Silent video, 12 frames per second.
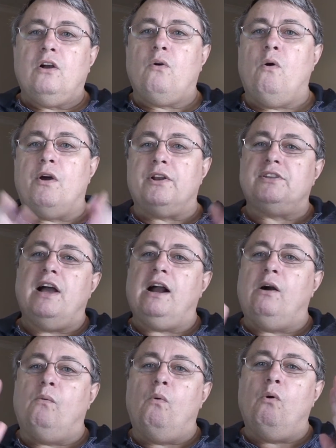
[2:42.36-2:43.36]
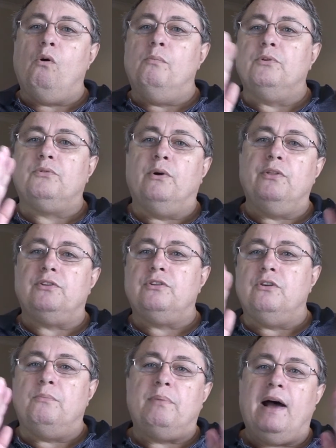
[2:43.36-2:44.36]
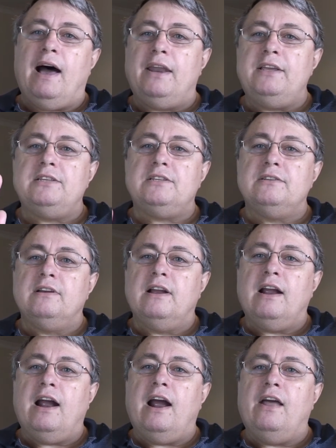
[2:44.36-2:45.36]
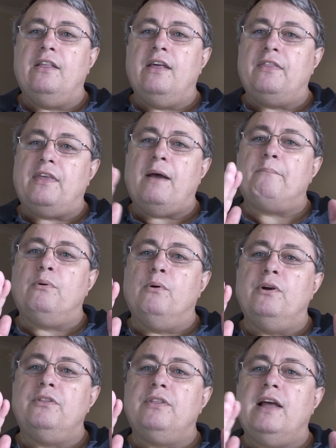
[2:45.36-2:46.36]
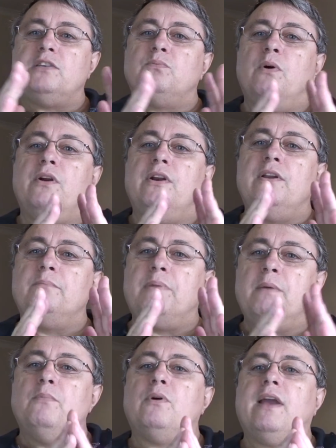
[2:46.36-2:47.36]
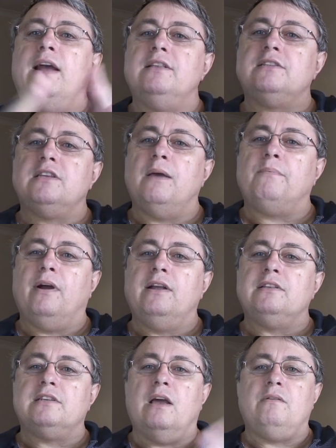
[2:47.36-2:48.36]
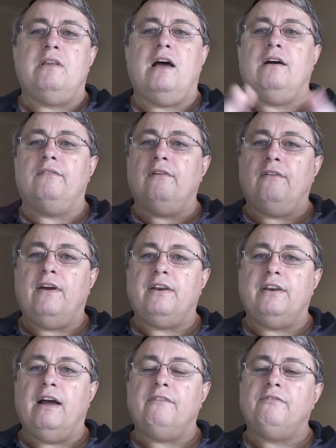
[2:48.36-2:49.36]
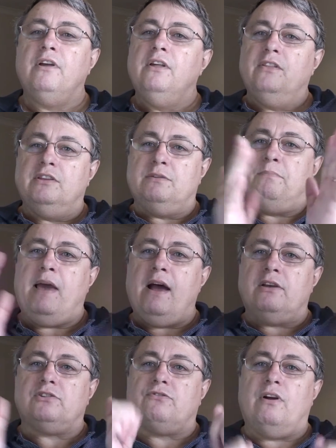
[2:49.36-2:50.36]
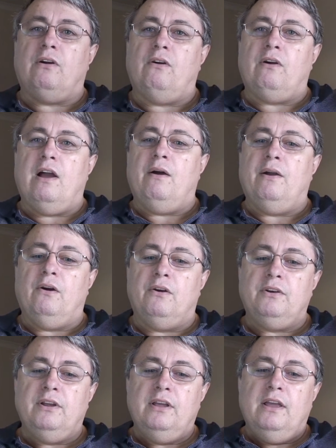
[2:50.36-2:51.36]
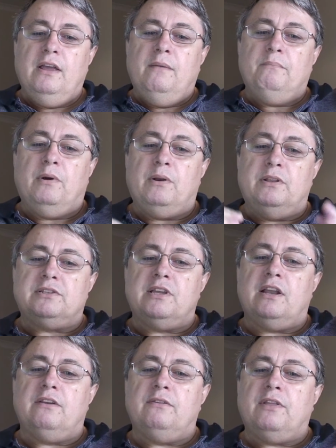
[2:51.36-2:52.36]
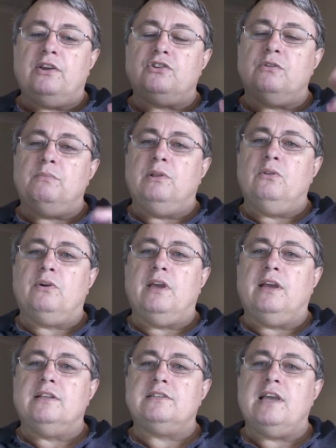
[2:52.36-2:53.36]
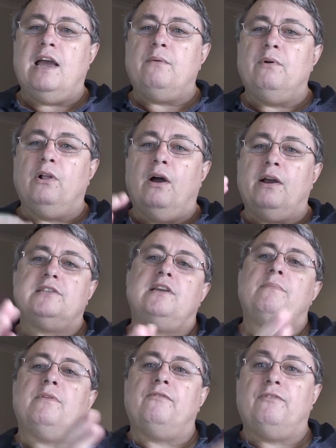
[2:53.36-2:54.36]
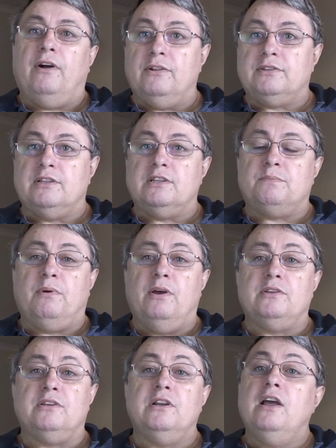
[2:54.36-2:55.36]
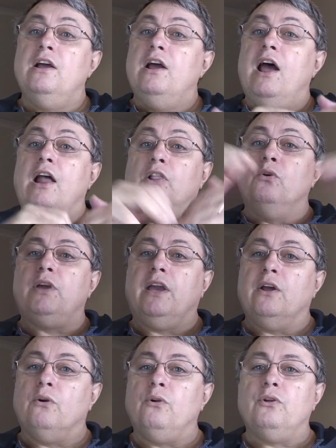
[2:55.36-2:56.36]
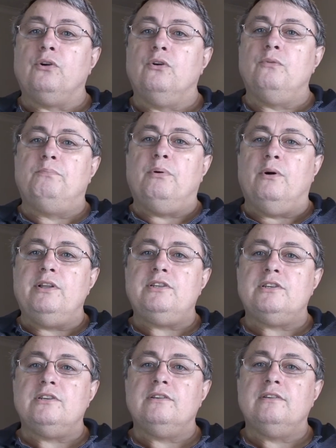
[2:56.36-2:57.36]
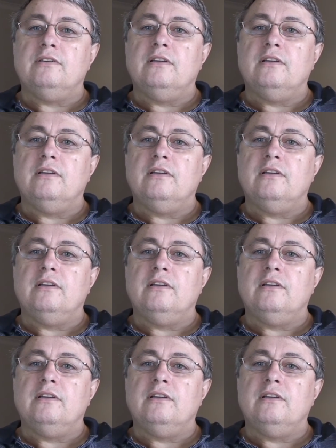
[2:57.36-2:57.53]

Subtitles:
quite a tug of war between the two parties. And at that point, that's when people can separate and say, no, I've had enough. There's a power struggle going on. But instead, they should be looking and saying, well, I accept the faults of this person, and looking at all the good points,